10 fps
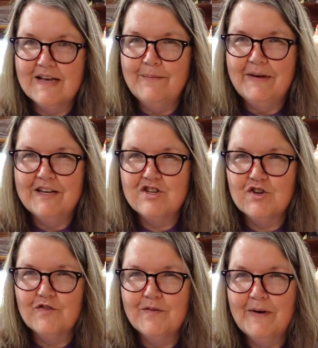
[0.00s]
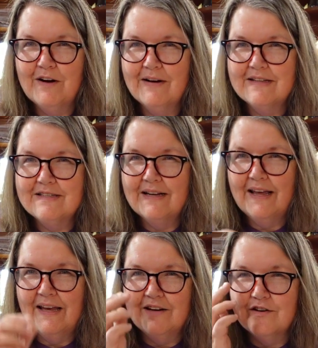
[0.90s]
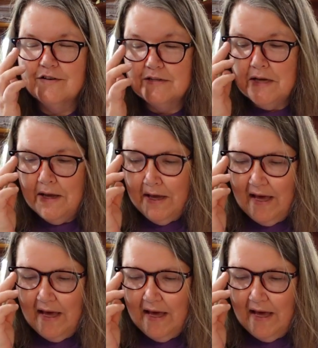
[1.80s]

I made a shirt for my grandson Anders,